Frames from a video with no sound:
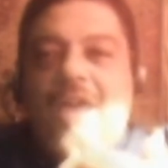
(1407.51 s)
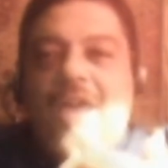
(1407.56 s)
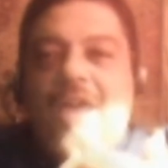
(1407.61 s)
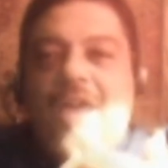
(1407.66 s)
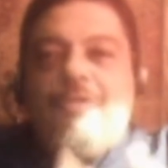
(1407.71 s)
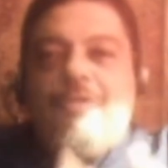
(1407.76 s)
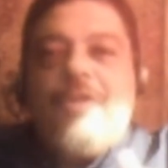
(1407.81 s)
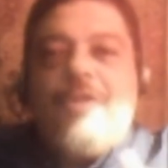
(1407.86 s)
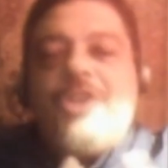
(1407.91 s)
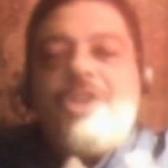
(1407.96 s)
a
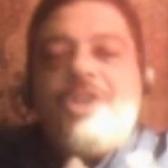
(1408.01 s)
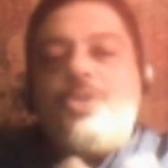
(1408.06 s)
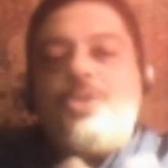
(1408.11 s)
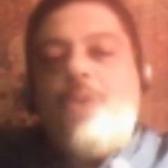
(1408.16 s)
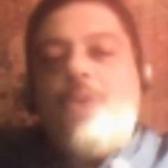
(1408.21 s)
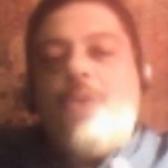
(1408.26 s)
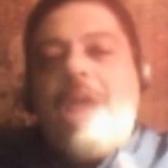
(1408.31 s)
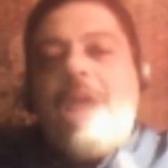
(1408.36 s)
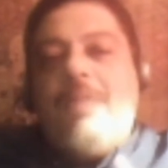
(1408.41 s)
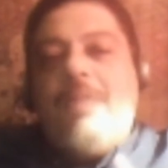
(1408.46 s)
fresh
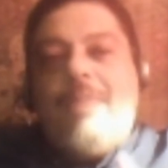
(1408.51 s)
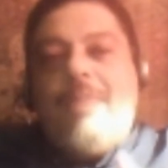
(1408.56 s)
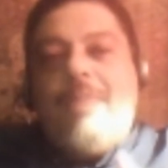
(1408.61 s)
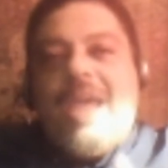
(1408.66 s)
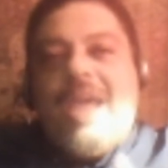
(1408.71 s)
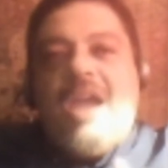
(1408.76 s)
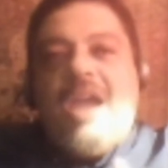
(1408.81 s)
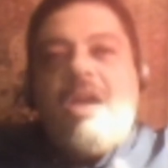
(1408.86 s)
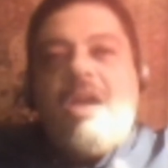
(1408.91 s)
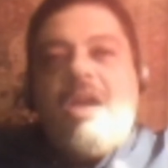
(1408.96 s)
ripe
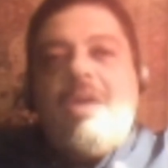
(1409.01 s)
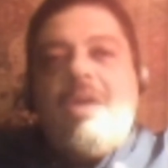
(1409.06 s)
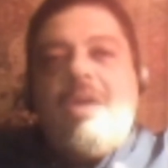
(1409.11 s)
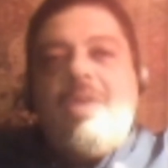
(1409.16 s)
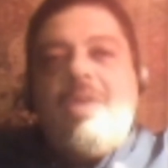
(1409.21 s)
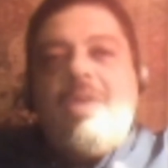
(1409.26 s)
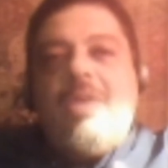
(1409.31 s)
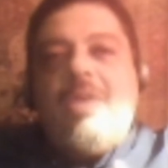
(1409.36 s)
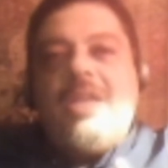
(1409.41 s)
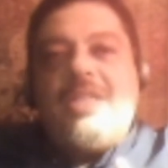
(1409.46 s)
pear
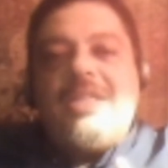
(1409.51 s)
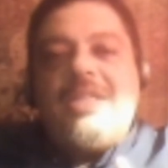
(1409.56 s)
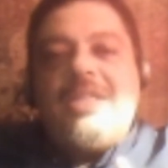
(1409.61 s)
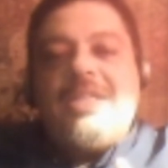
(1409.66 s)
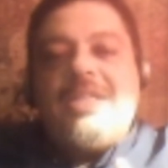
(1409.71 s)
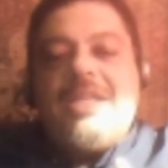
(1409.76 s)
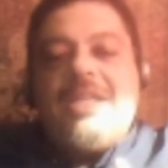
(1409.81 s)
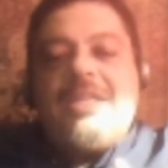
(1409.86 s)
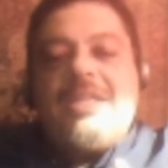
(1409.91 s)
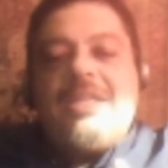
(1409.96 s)
when it's in
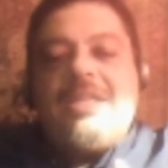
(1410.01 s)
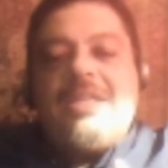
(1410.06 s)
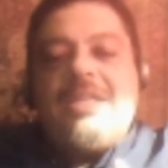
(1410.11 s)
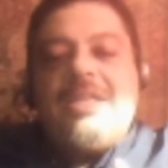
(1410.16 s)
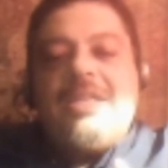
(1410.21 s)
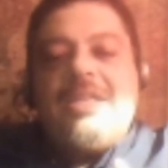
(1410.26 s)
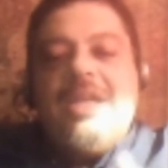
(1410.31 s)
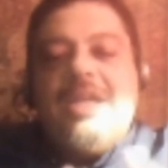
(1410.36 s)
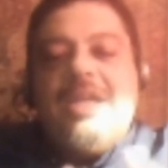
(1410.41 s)
season